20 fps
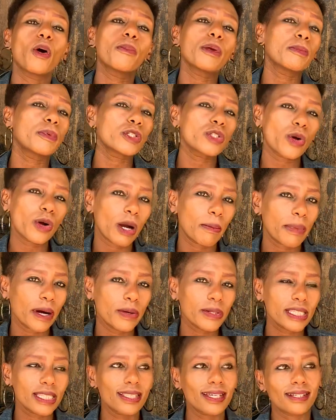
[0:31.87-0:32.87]
People talk
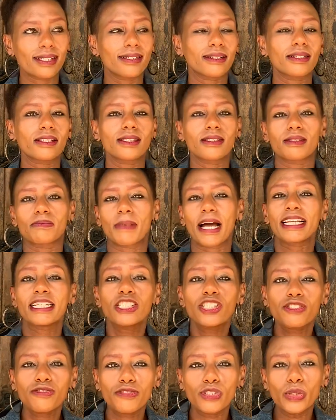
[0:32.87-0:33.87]
about the
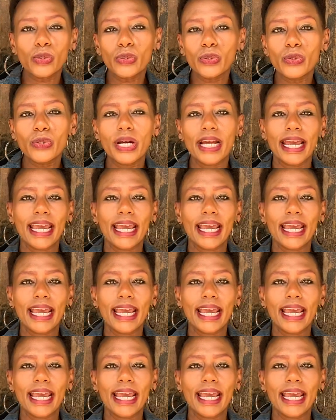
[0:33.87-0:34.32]
Spanish flu